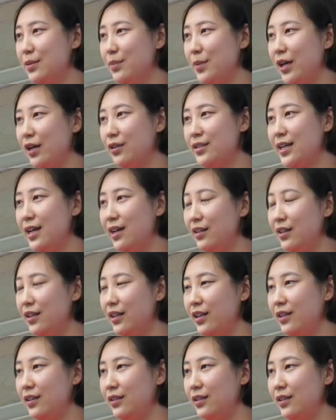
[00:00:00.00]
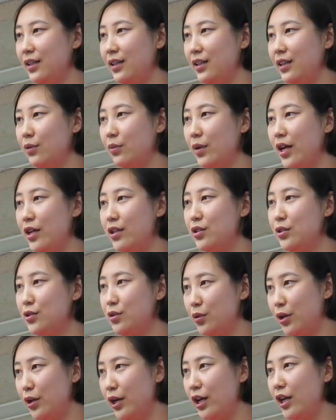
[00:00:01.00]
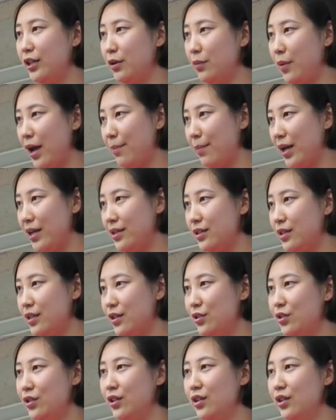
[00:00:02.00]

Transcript: is about telling the right story, the right message